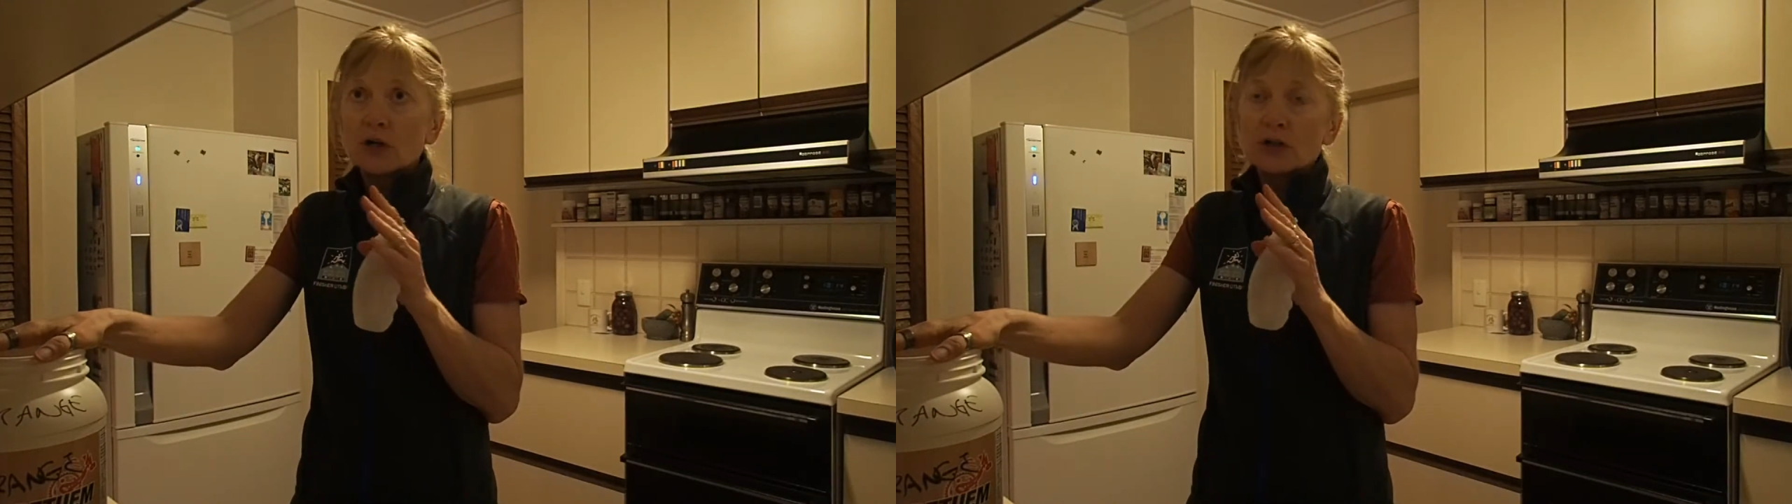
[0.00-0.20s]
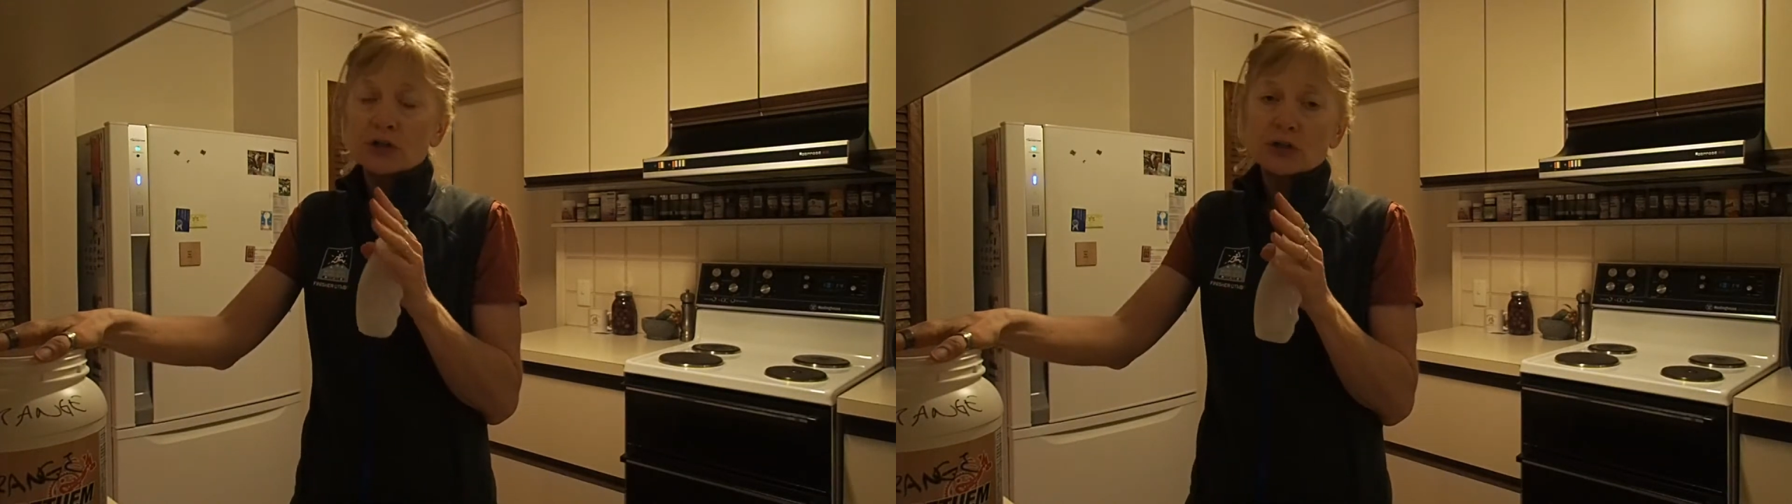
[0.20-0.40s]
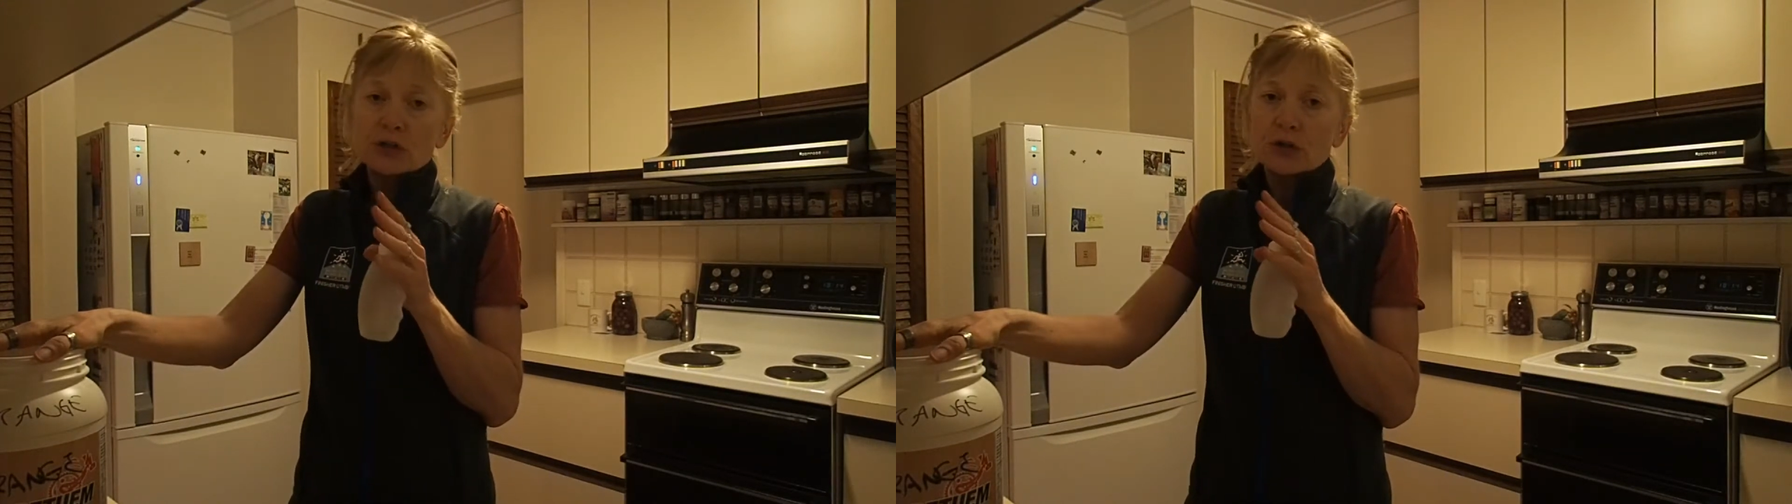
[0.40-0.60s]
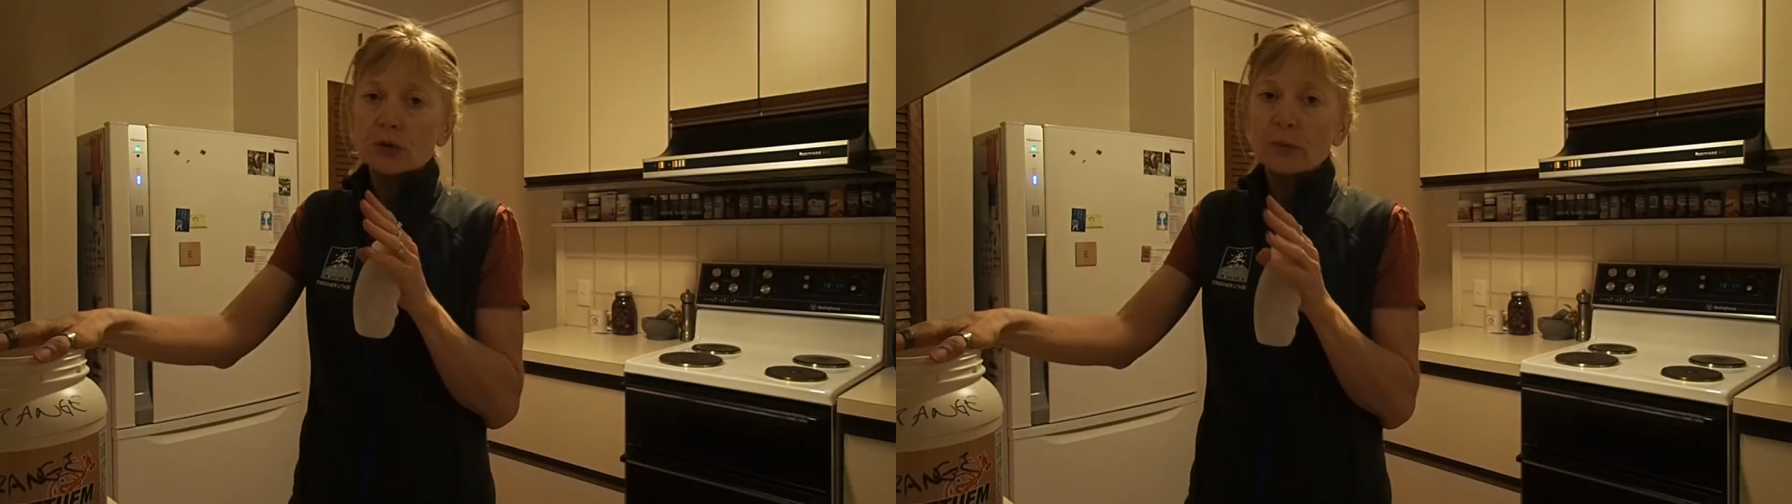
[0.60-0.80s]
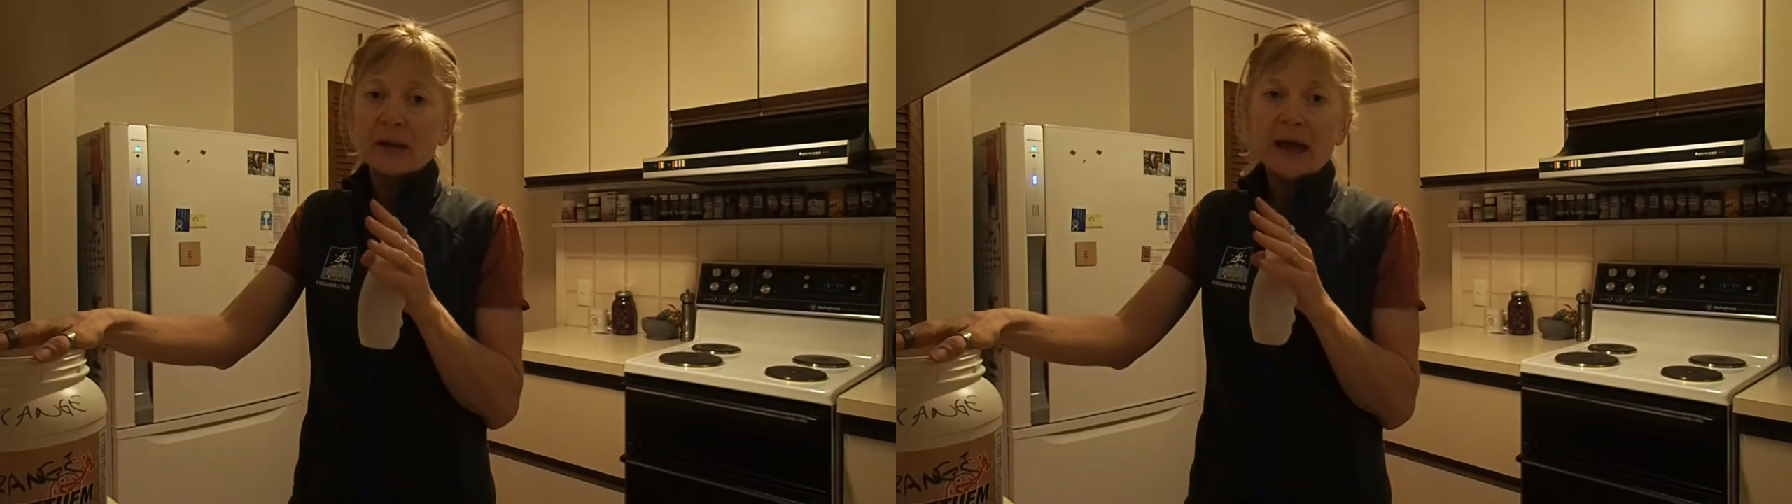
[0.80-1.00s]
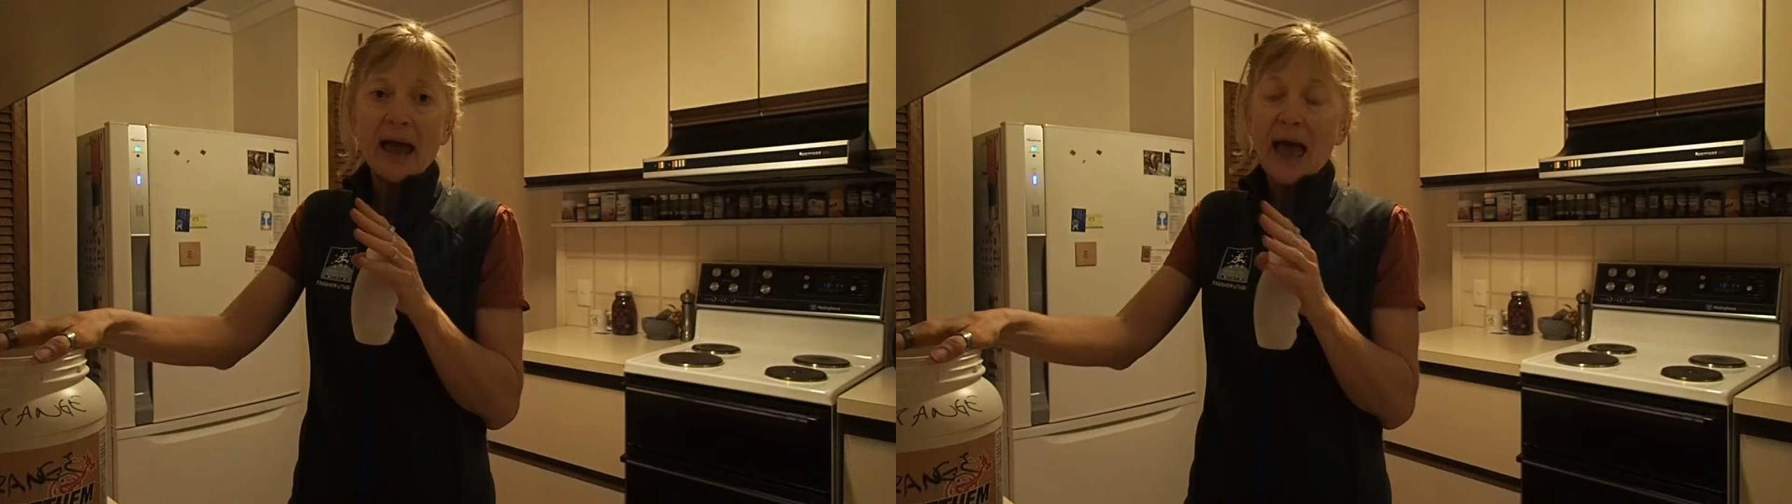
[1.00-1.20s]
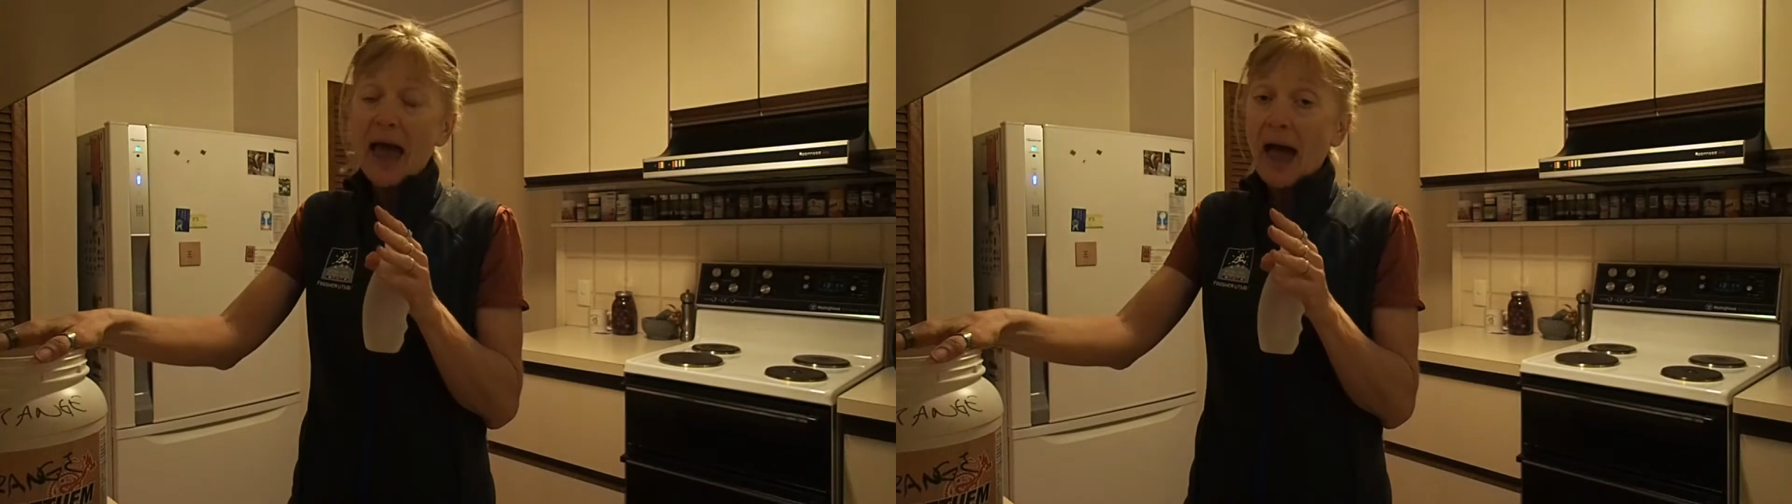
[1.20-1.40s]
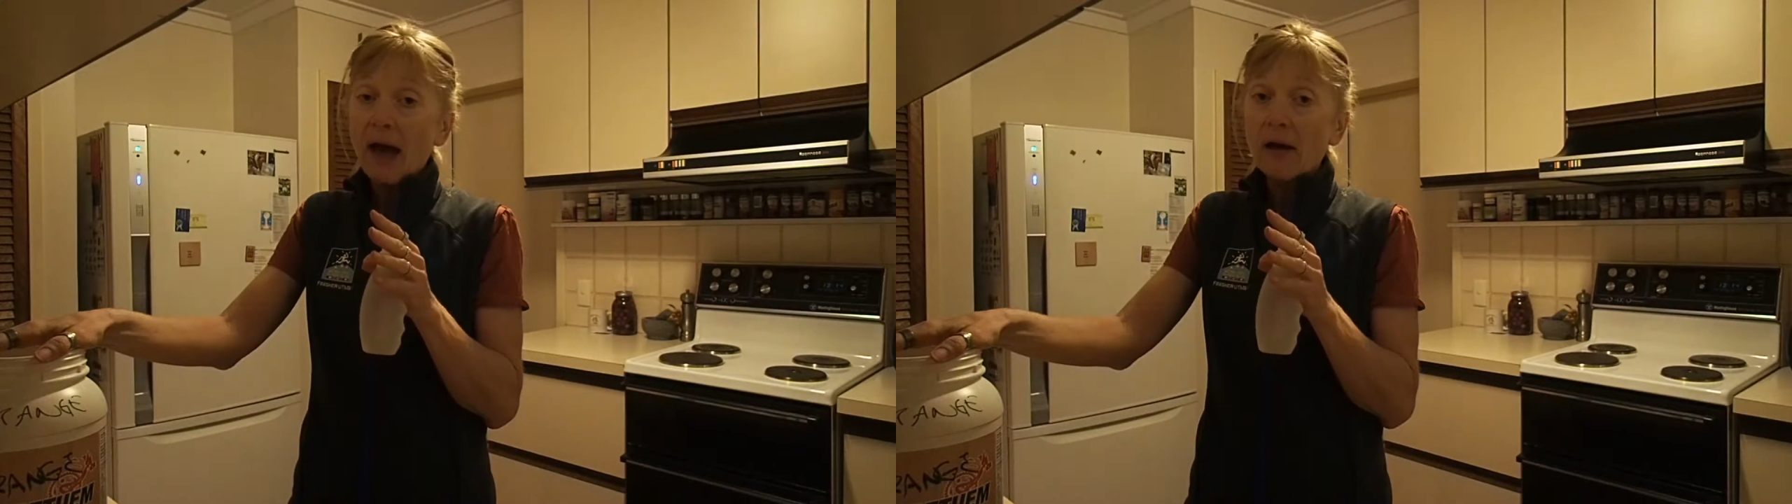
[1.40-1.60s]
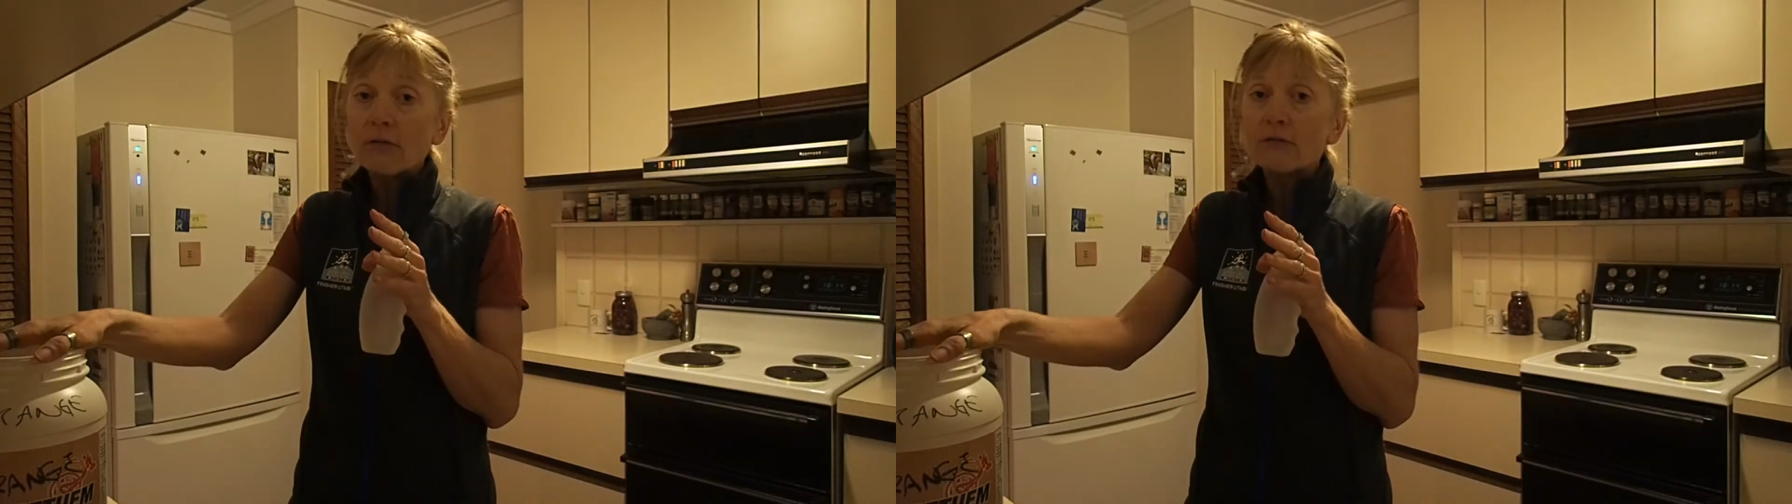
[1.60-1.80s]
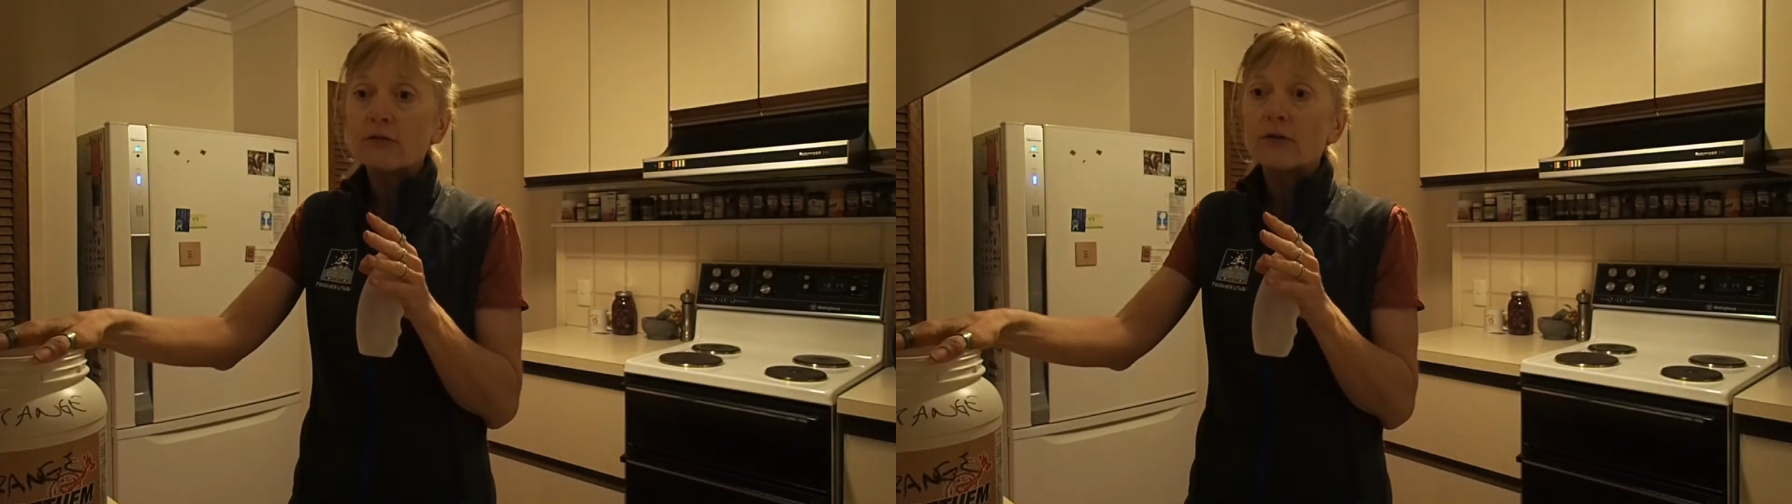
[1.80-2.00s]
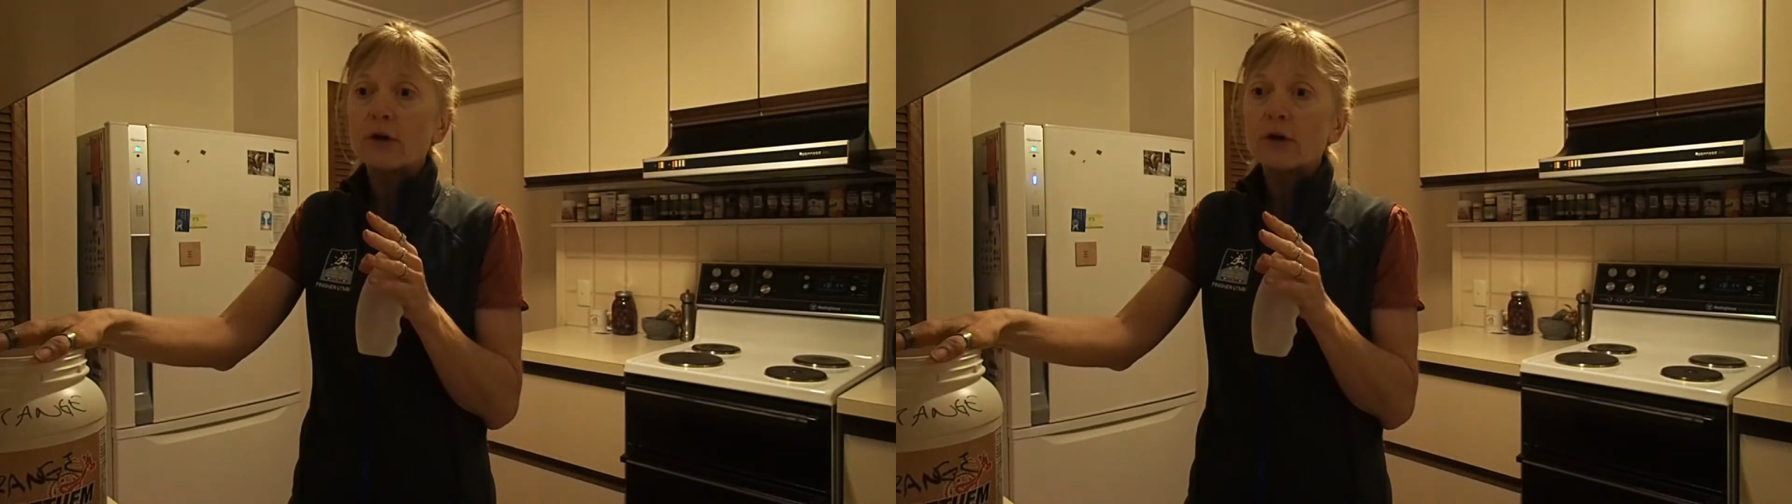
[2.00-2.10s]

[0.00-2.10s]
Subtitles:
a scoop and a half